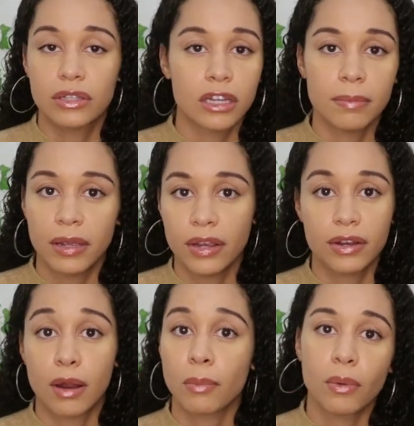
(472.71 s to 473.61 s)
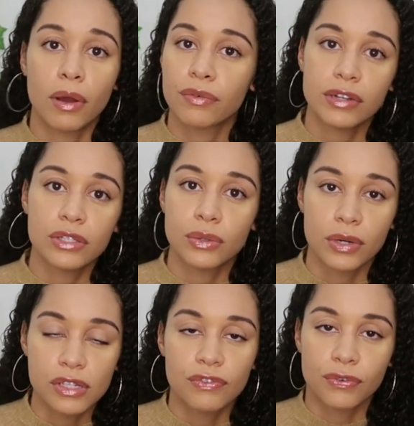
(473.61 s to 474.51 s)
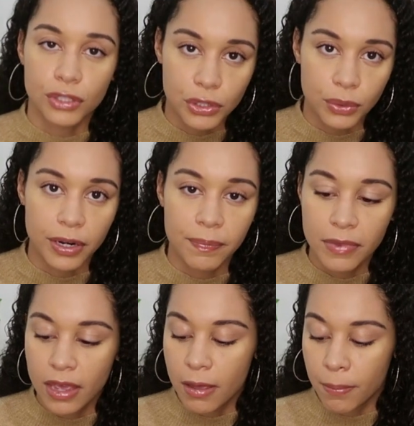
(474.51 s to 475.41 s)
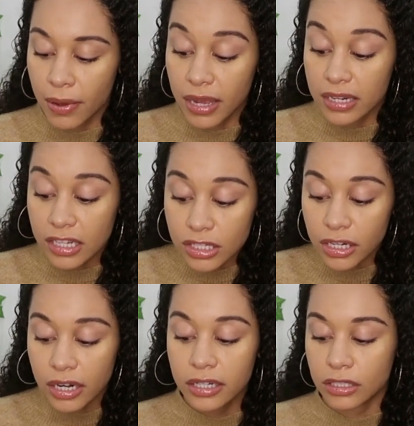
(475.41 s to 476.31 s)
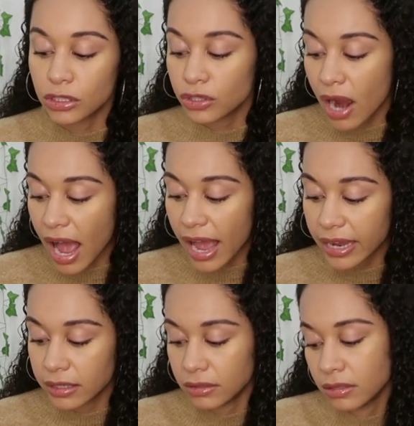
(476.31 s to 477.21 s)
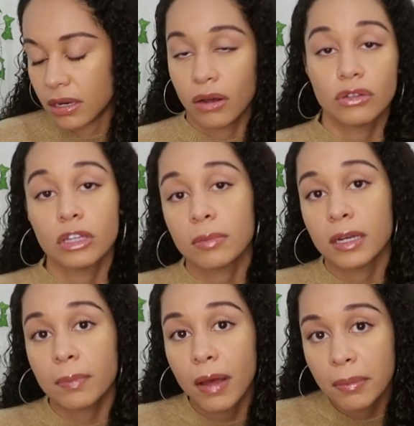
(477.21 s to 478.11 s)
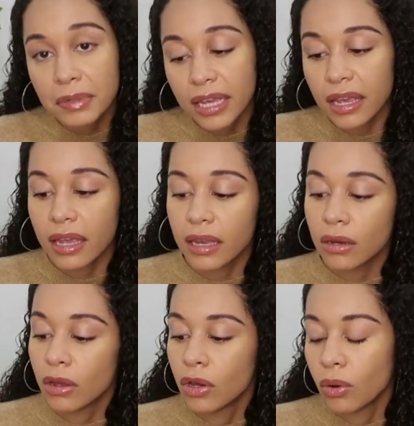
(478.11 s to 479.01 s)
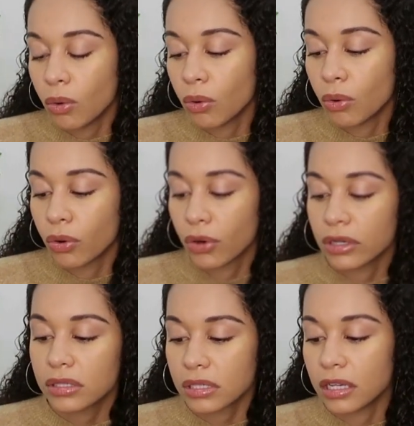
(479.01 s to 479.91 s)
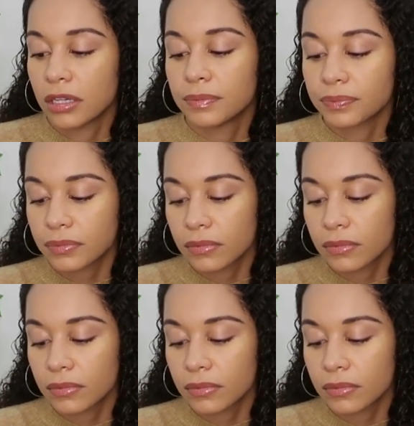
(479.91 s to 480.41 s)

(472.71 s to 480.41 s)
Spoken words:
going to be your number one resource for sure. But it doesn't hurt to try, you know, a little bit of pumpkin or some